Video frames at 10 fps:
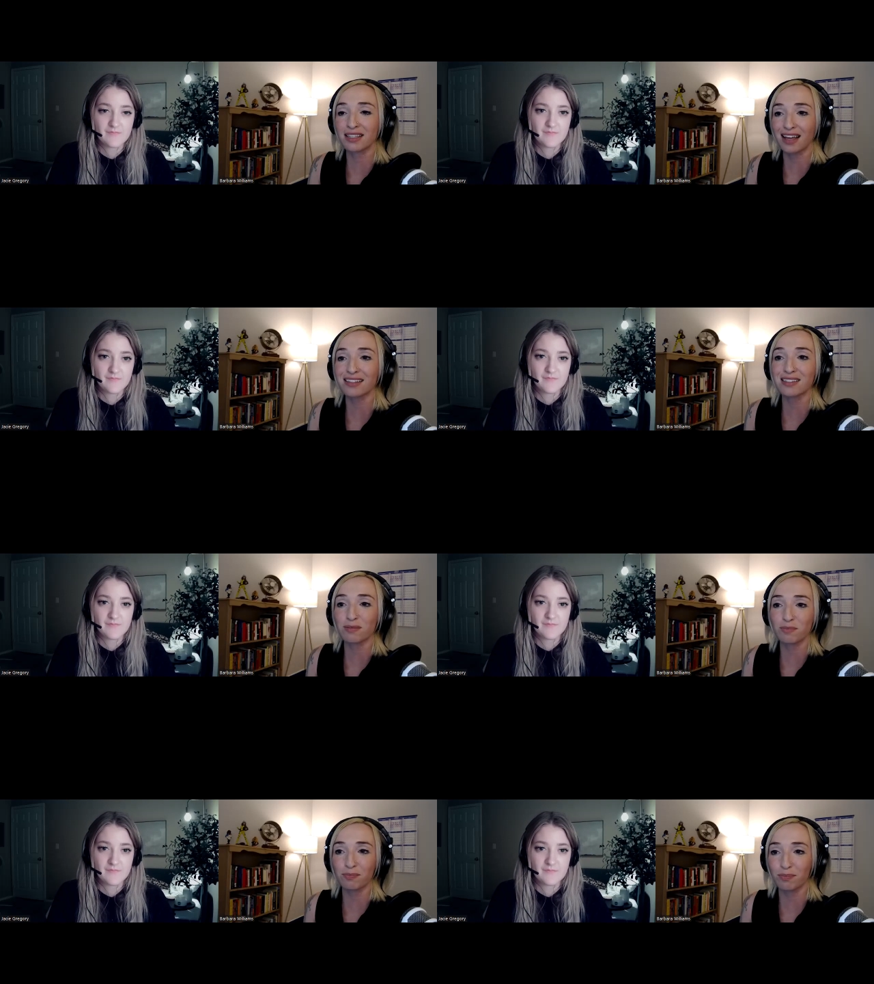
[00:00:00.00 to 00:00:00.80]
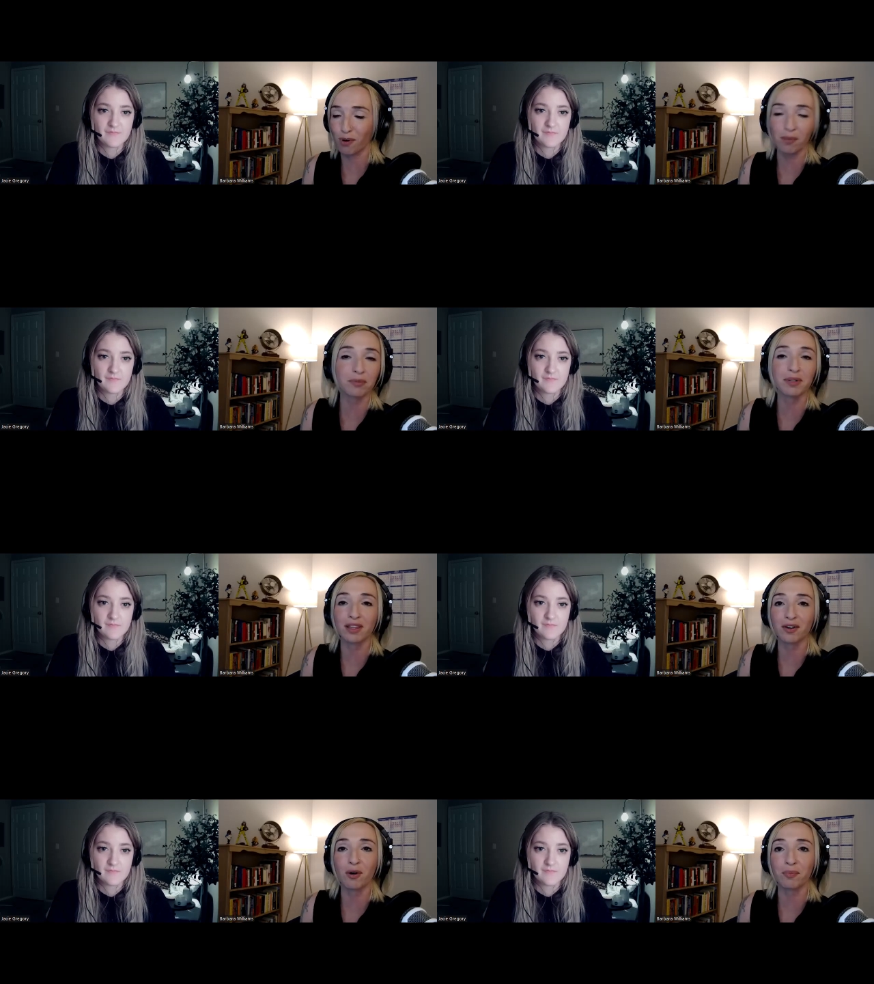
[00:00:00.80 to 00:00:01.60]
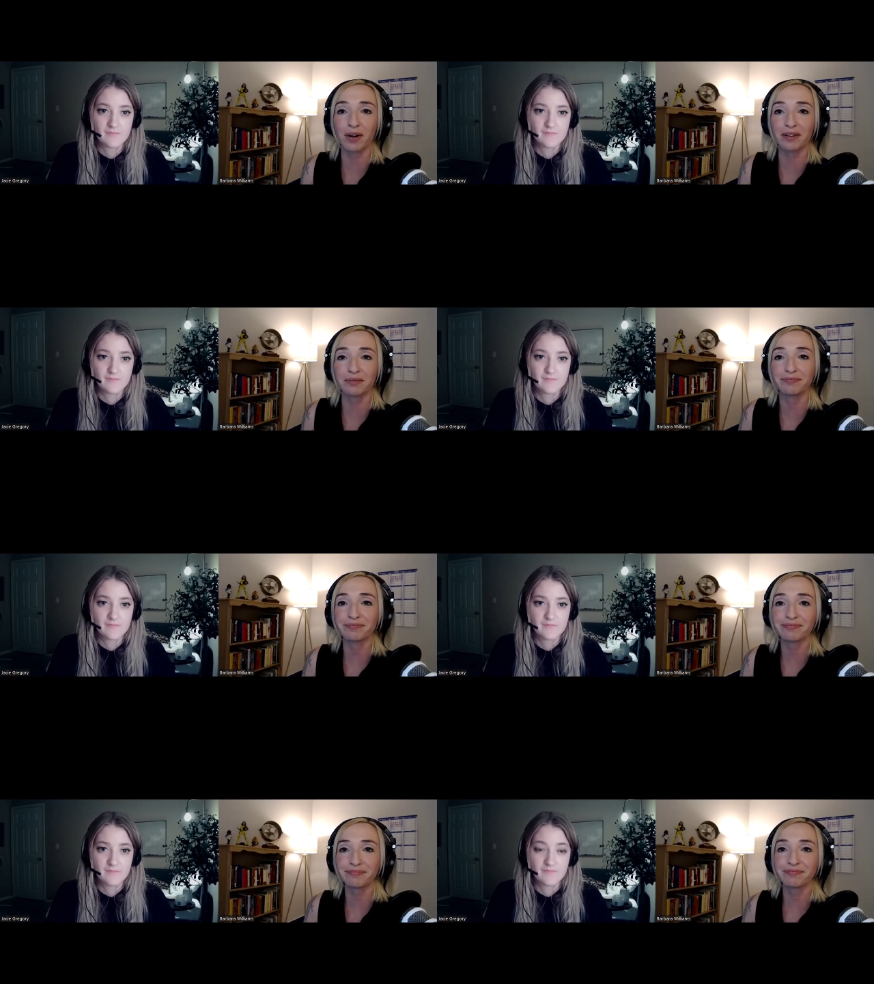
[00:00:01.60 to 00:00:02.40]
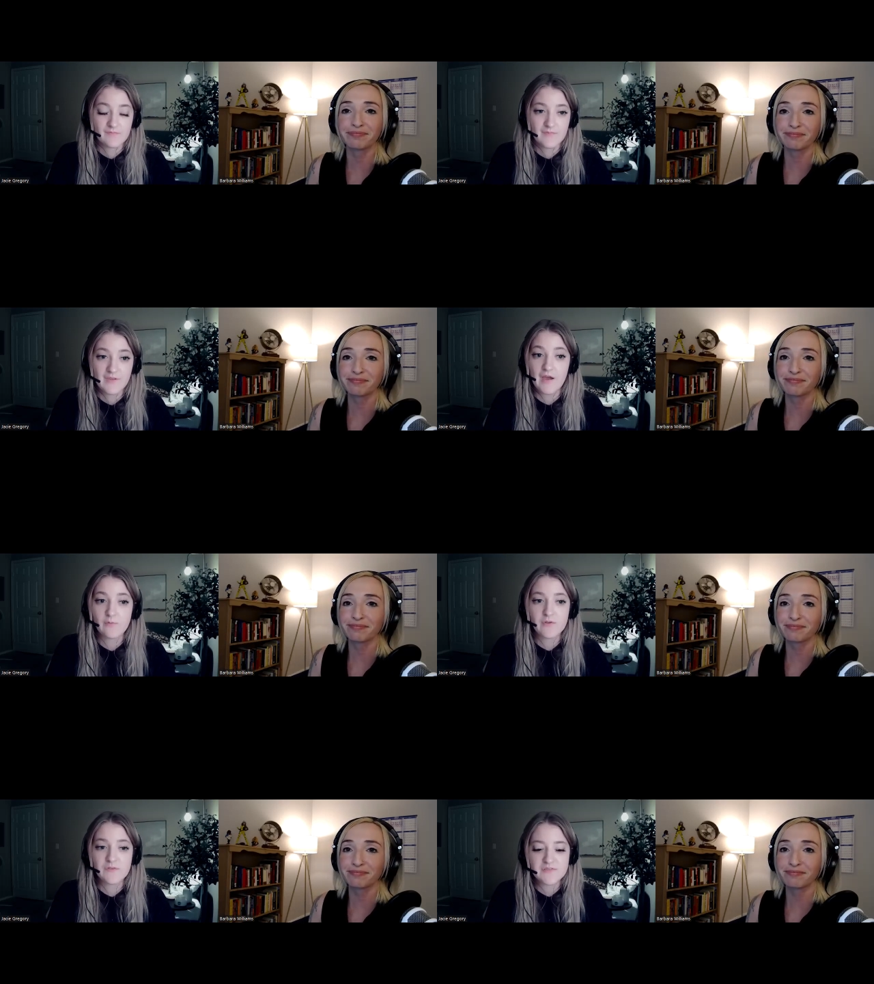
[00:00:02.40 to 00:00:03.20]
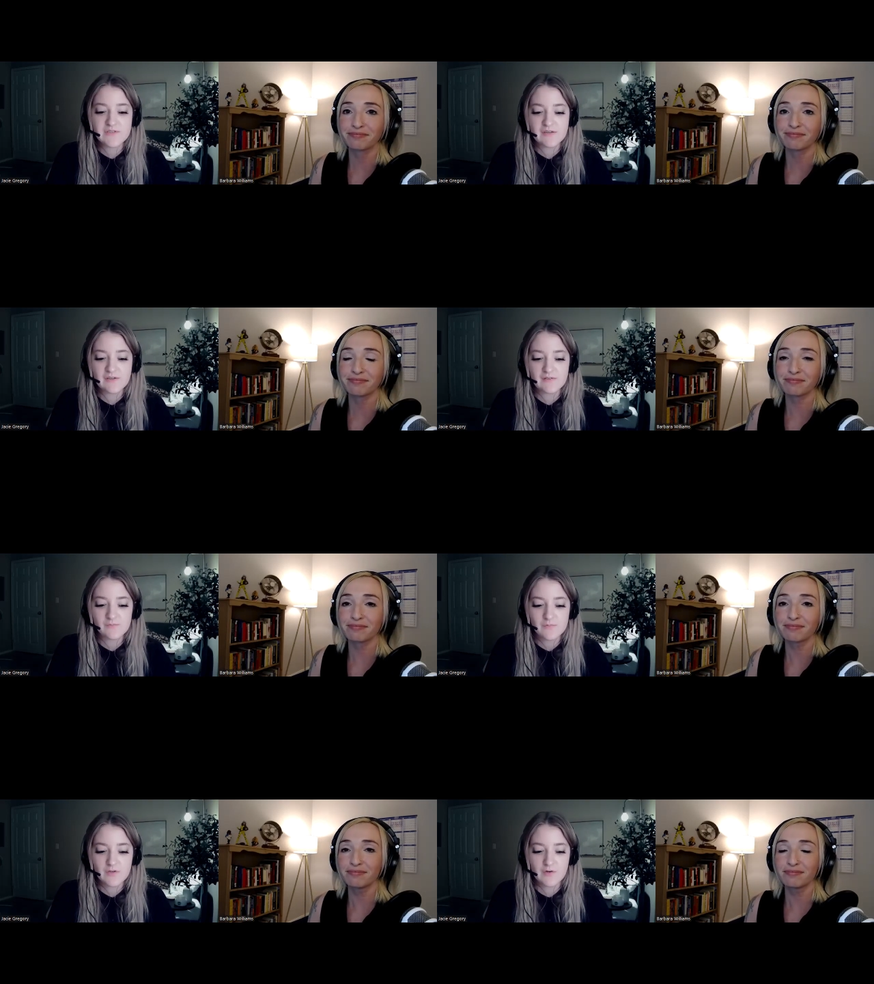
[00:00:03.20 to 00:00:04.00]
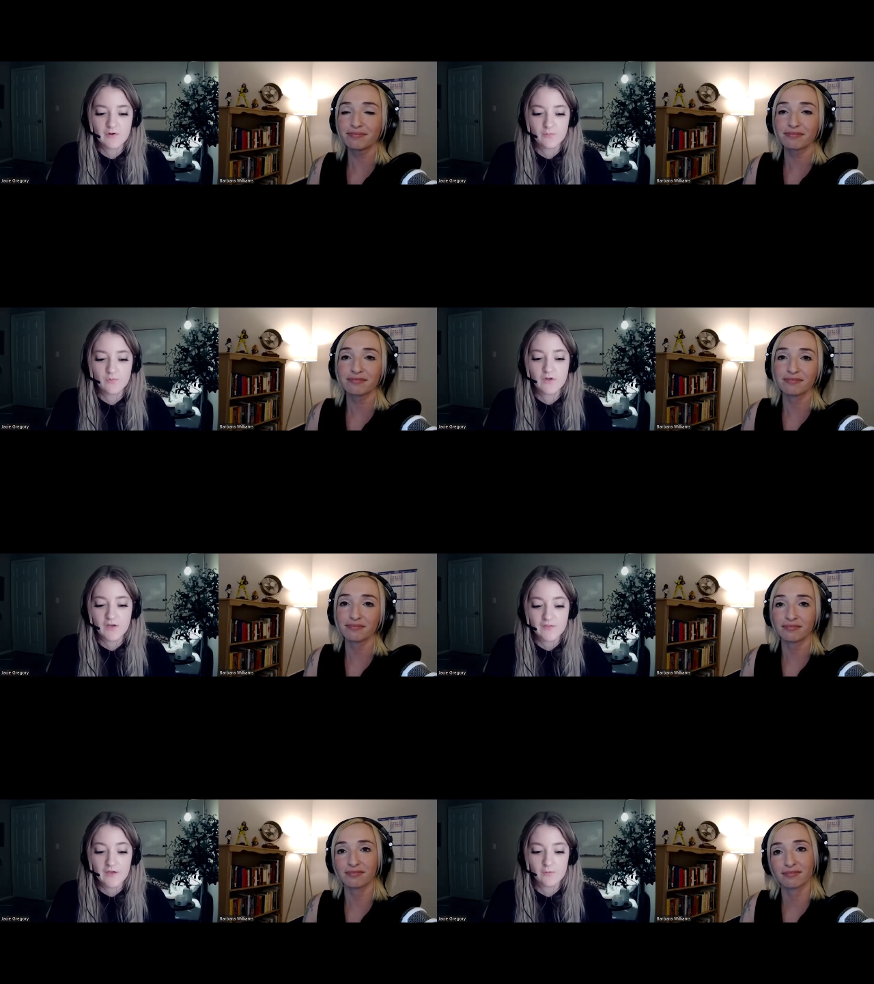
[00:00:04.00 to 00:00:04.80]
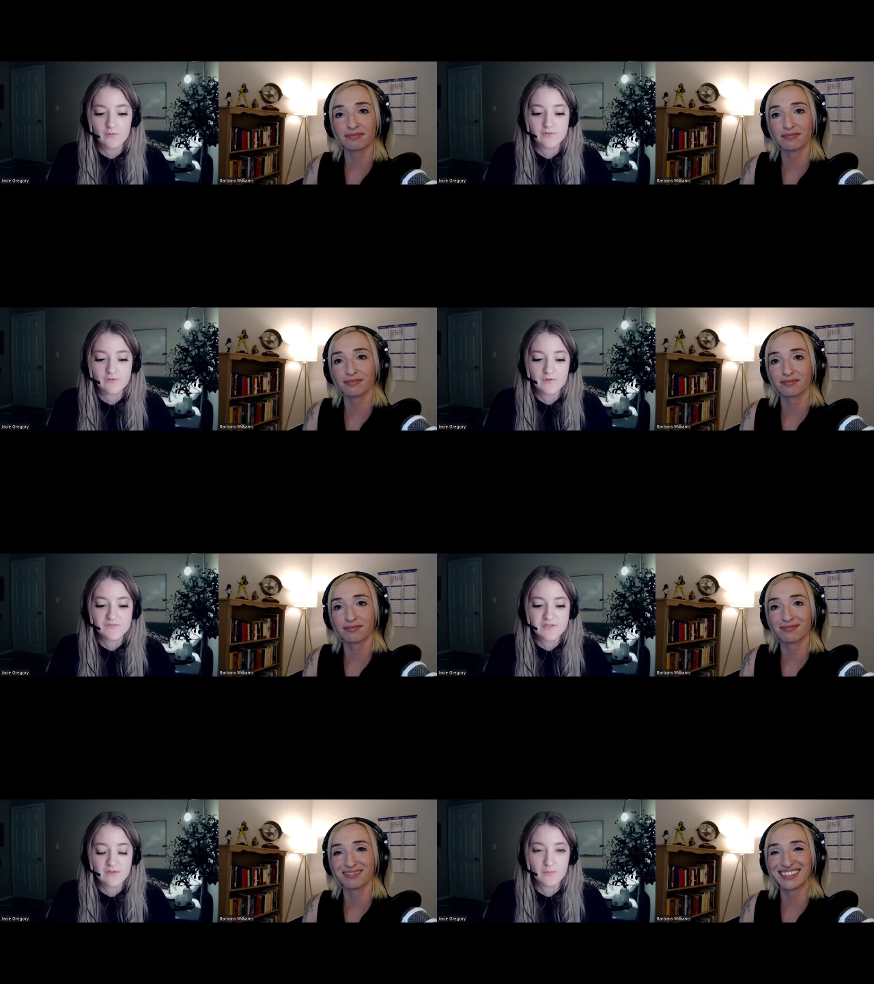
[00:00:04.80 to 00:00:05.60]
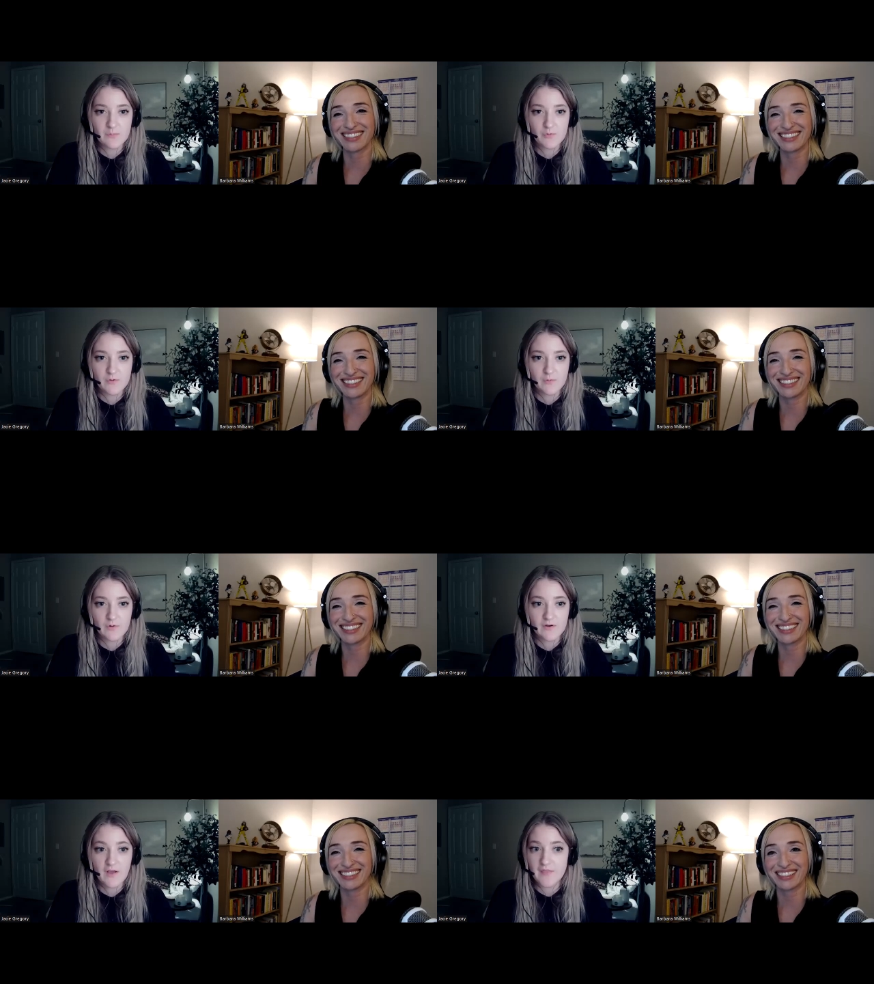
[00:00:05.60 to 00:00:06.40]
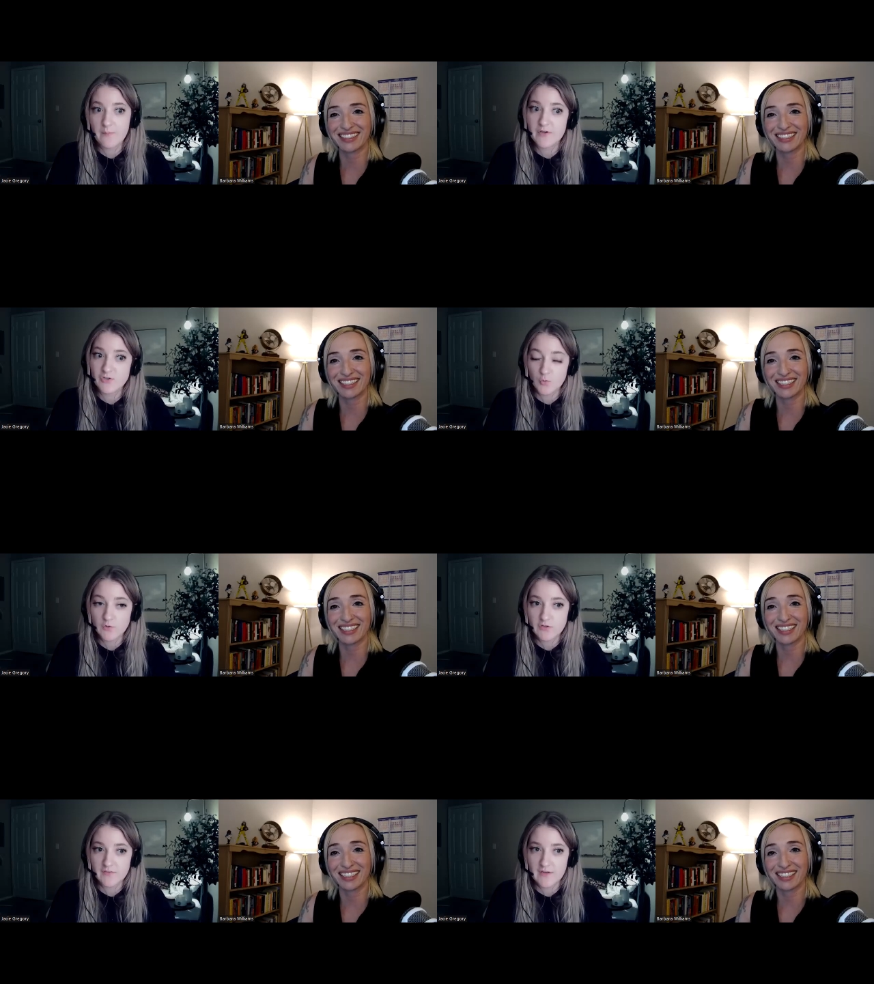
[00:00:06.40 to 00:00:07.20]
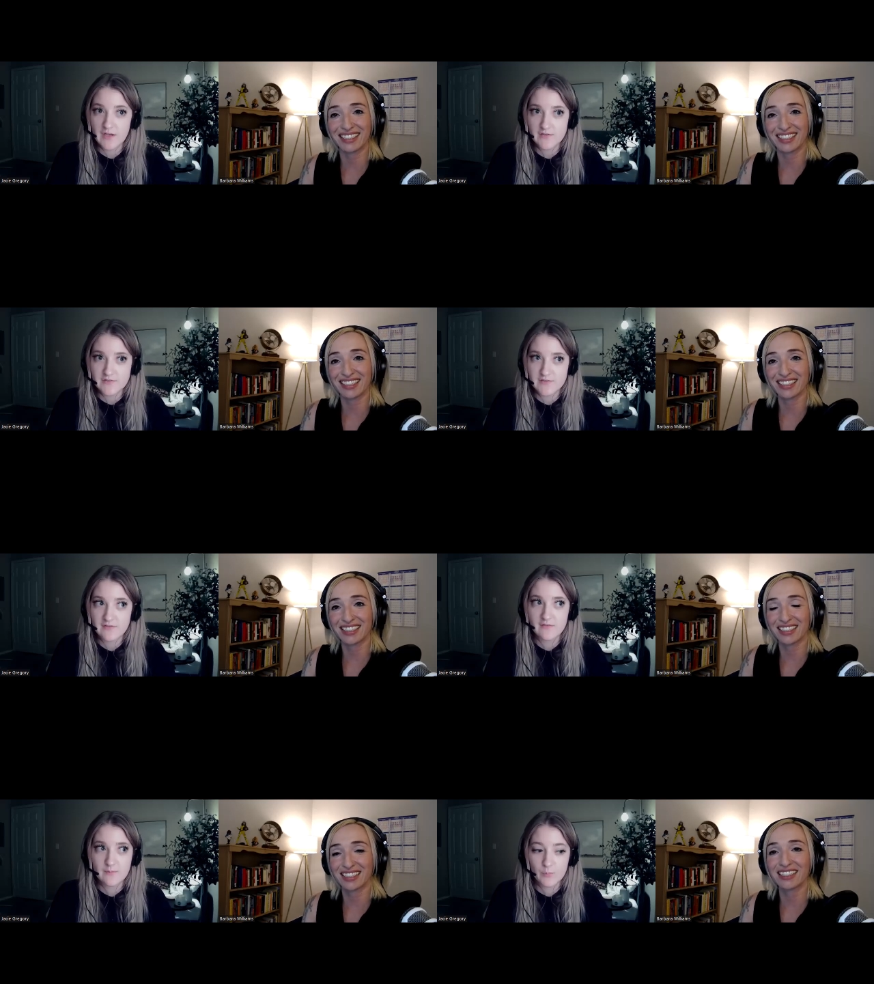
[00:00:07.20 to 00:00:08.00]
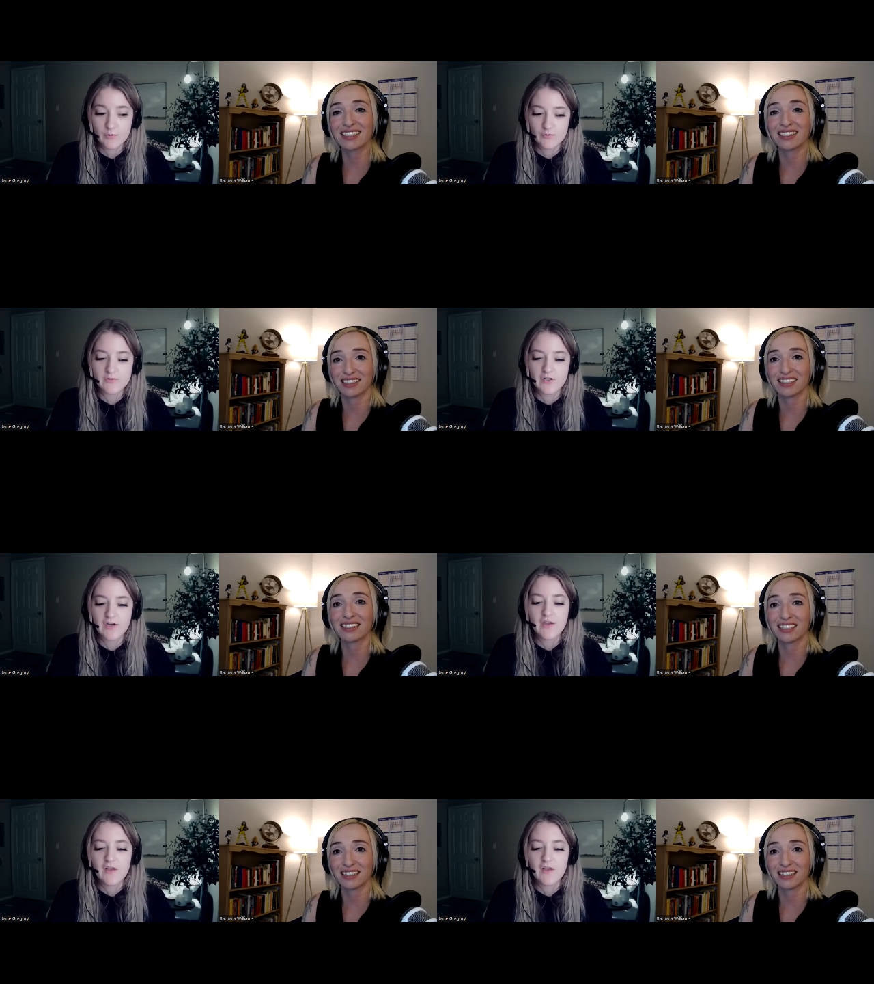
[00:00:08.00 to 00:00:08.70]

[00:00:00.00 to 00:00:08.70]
Speaker 1: that's probably the culprit.
Speaker 2: Yeah. And we've seen, you know, we're not that old, and we've seen people who are not that much older than us, but older,